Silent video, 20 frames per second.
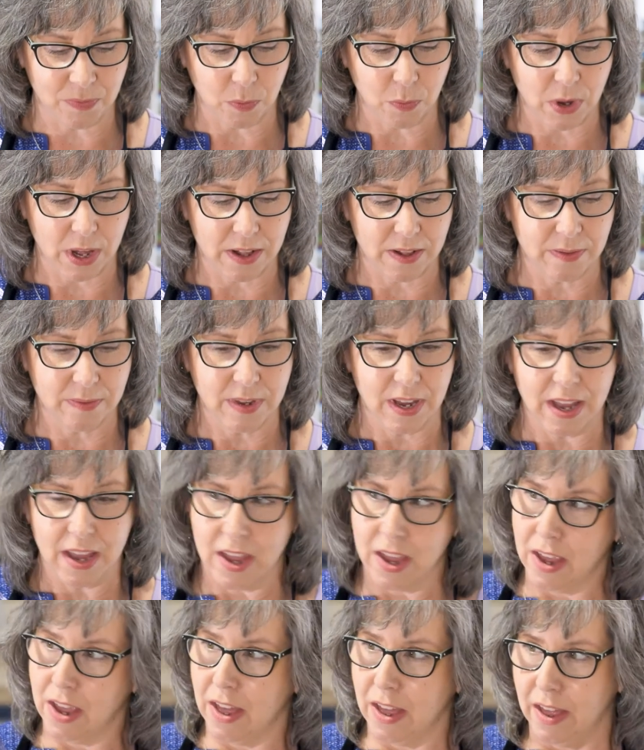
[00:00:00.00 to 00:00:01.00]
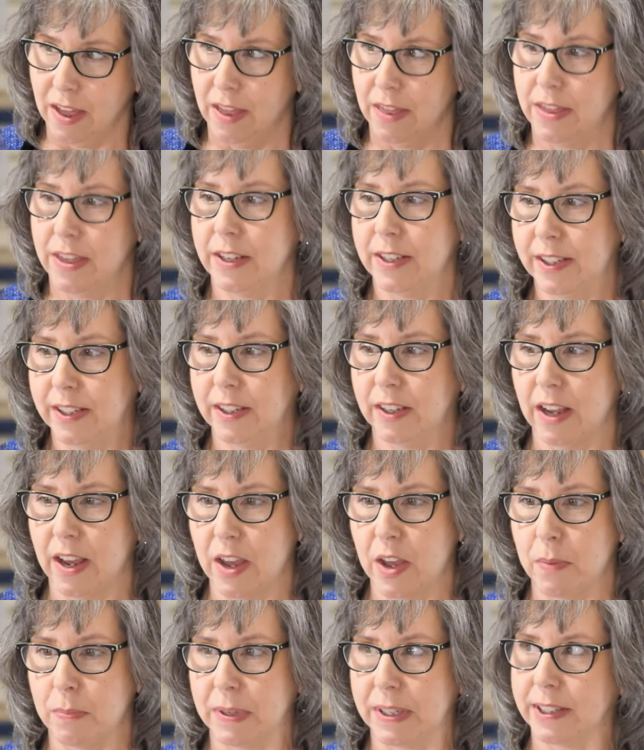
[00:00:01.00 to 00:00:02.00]
well, this
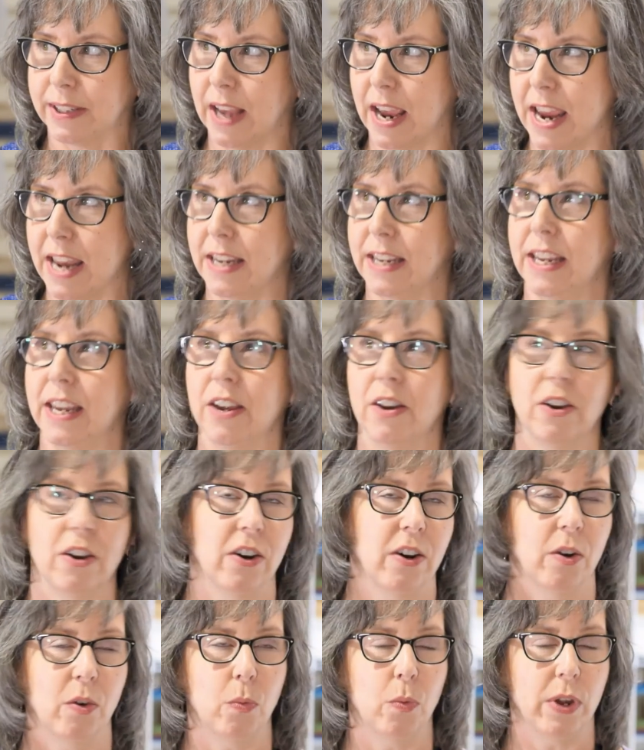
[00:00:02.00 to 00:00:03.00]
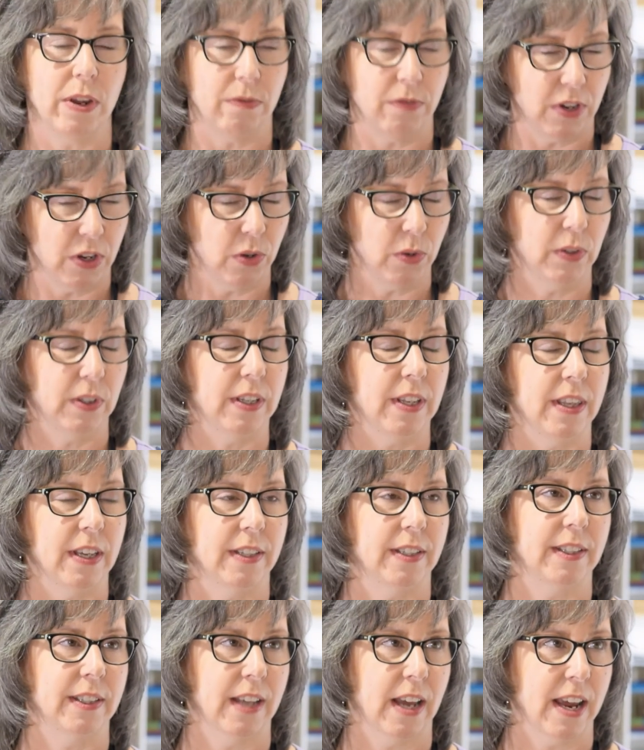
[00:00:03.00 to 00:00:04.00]
um, site here, we've used
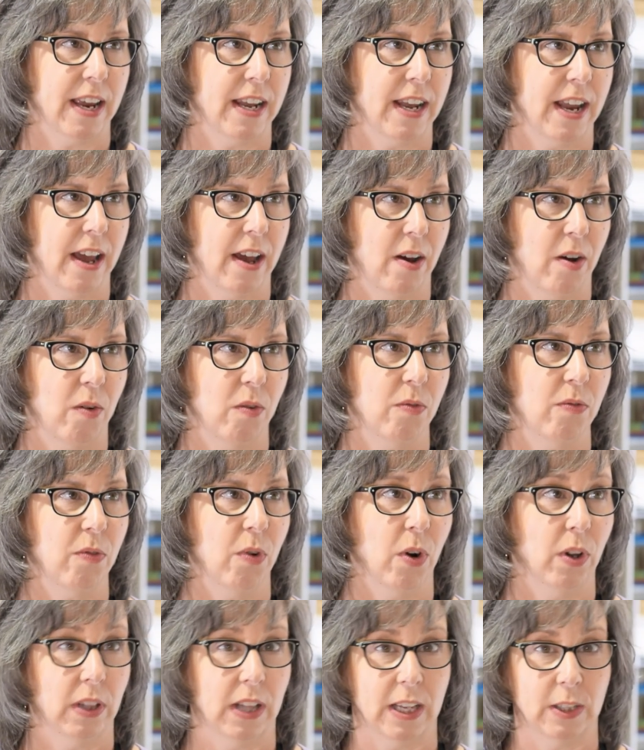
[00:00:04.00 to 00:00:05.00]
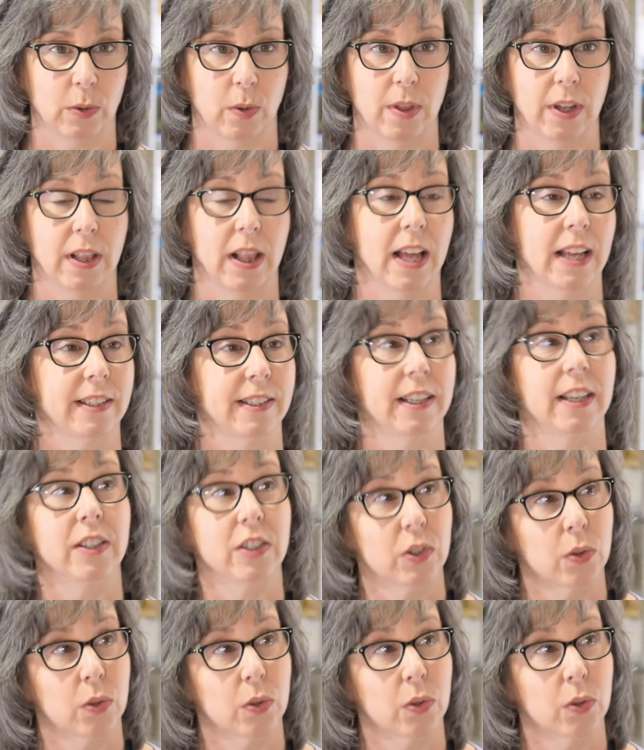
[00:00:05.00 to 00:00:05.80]
this site now for Class with a Glass since